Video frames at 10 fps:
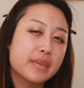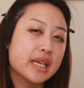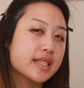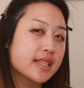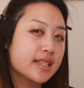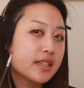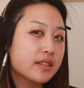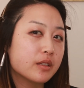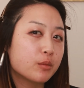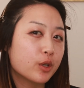because this eye's
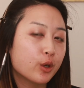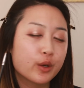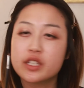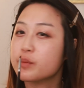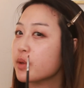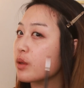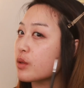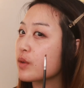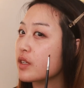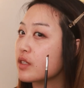a little more crisp.
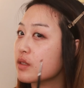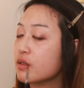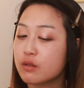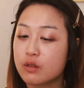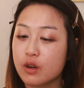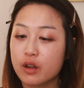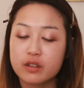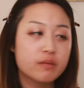This one is not.